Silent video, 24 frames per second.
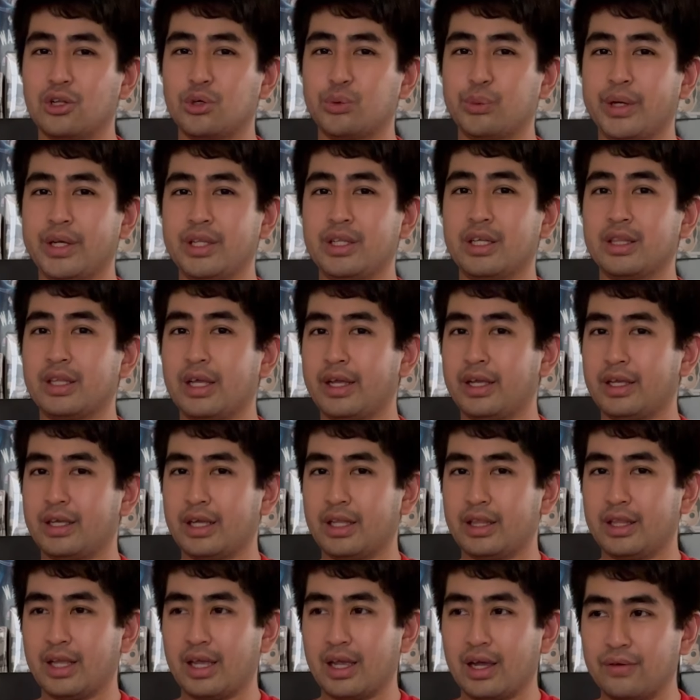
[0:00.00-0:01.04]
colorway that I
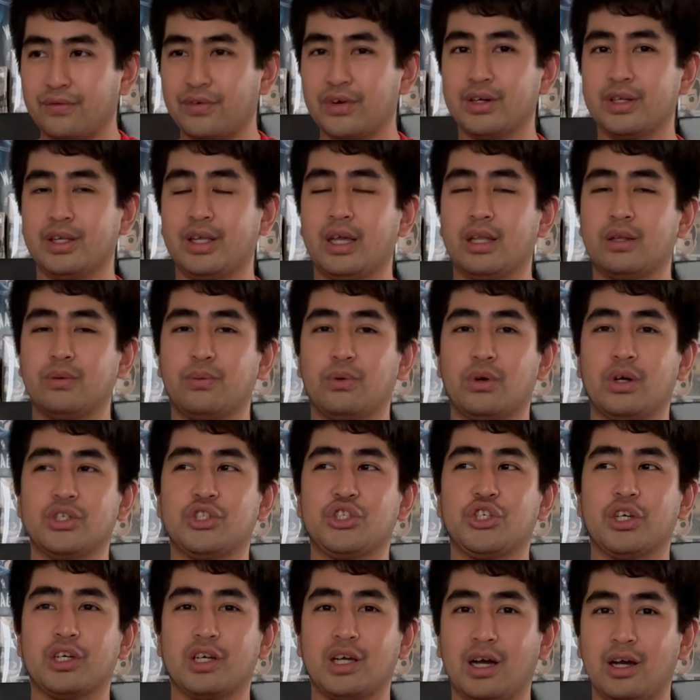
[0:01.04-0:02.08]
can ever get for a
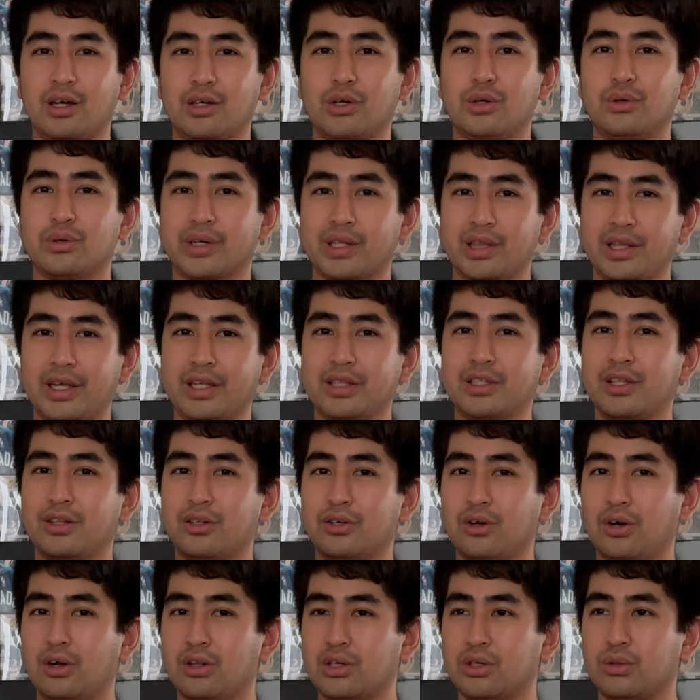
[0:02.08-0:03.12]
Chicago
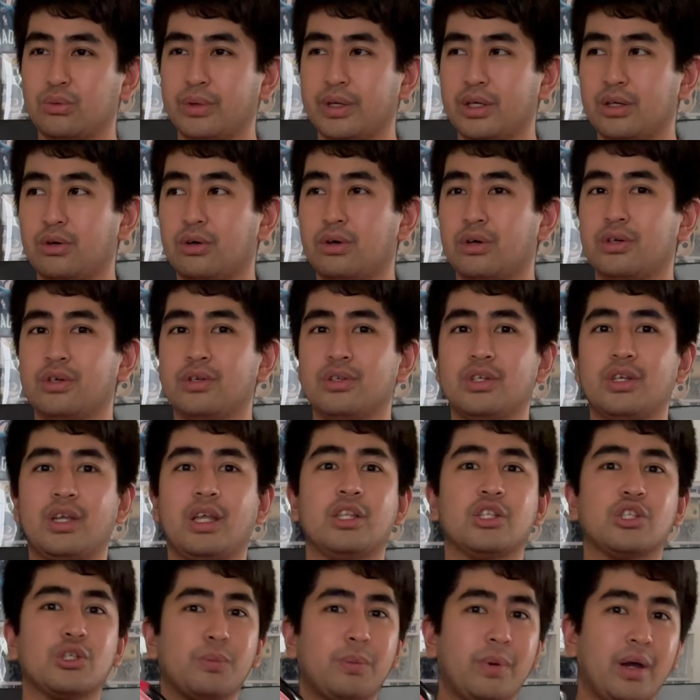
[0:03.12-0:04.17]
related colorway or
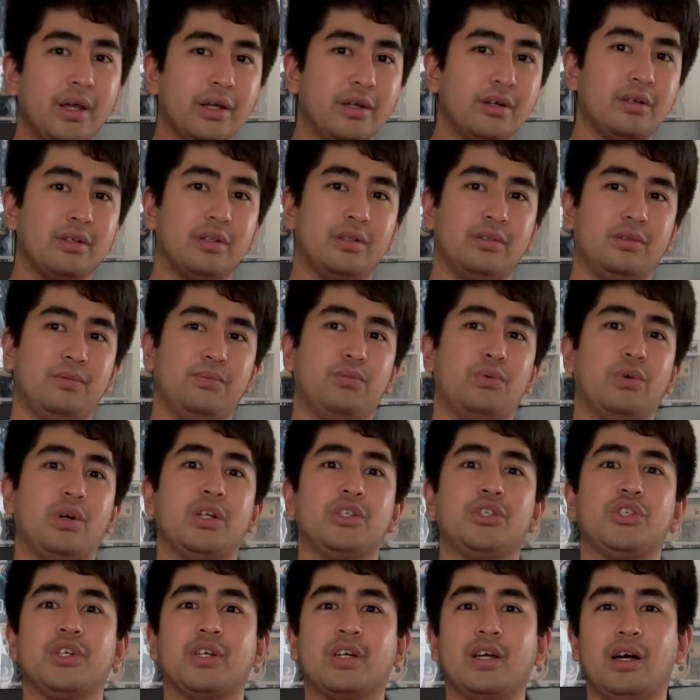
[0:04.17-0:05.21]
inspired
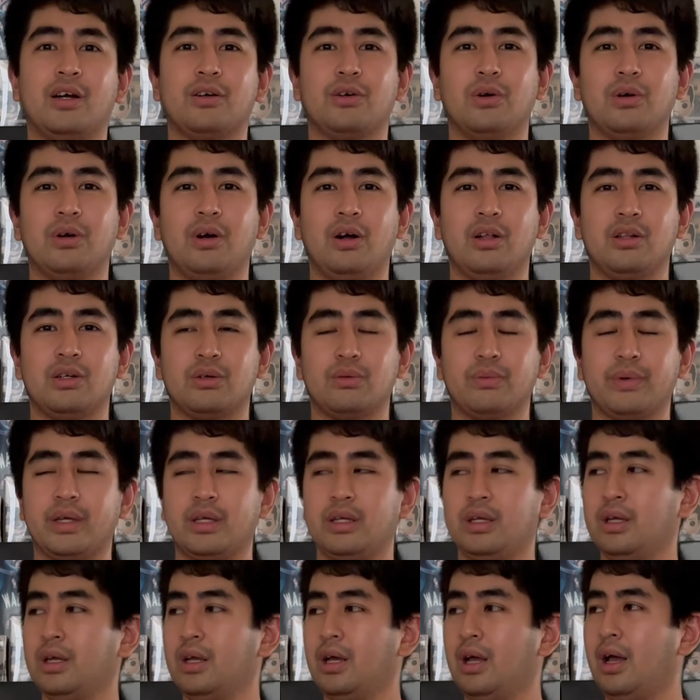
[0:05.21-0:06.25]
for a Chicago
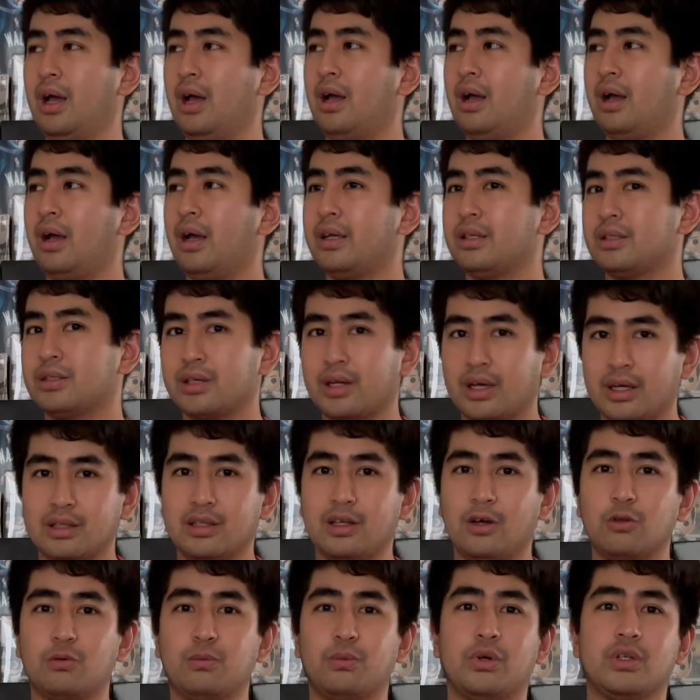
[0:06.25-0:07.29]
colorway. I
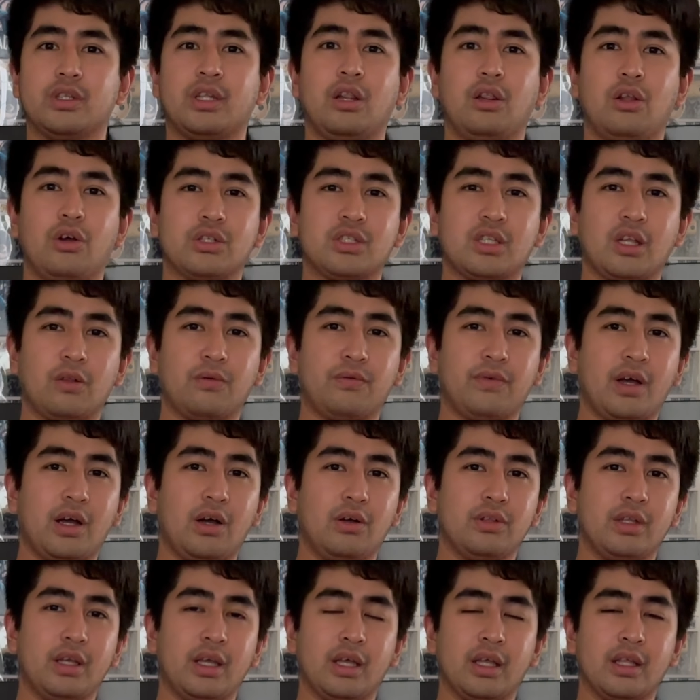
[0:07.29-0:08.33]
tried out for the Lost and
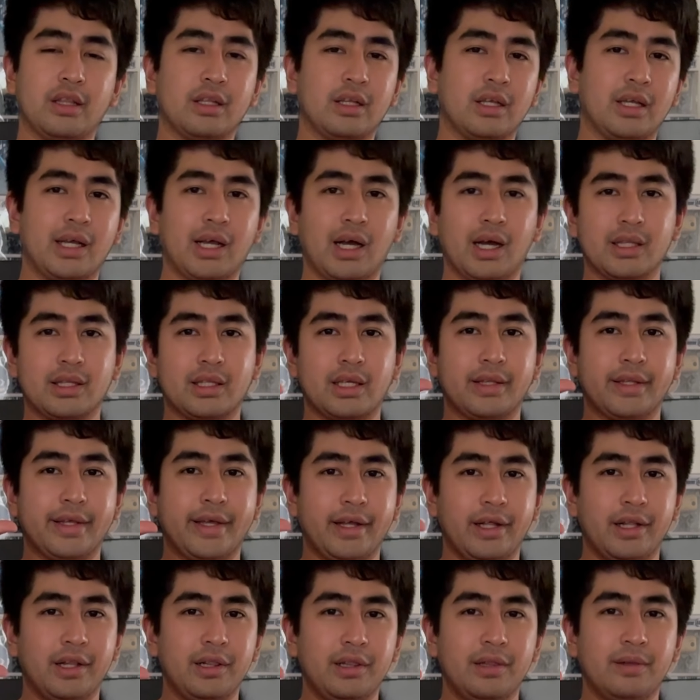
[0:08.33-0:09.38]
Found and got an
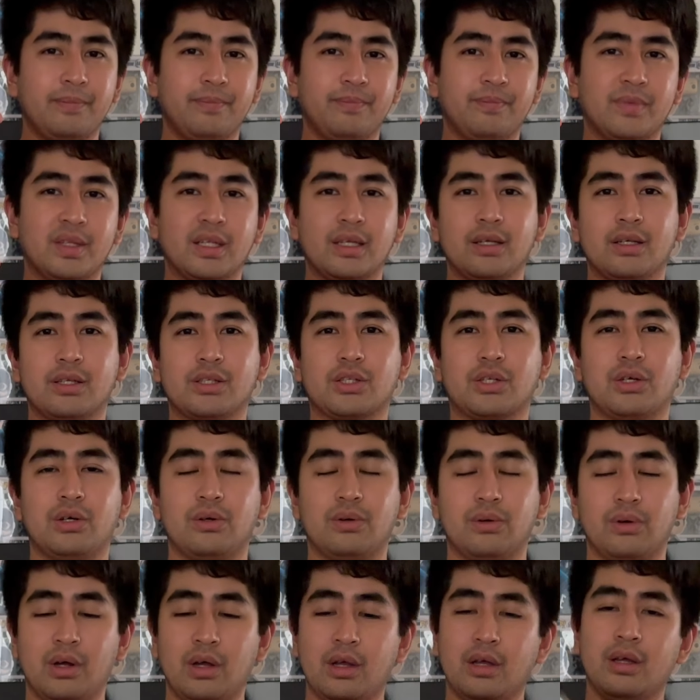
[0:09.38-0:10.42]
L.
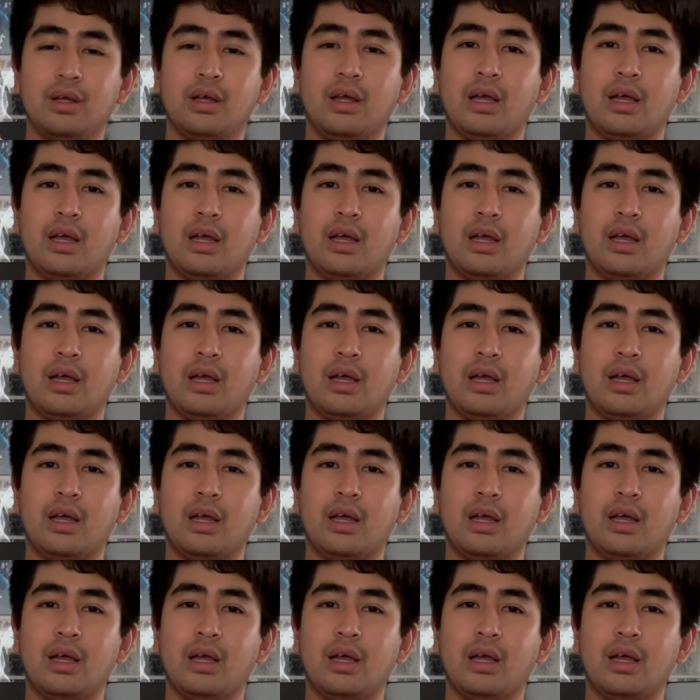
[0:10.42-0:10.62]
So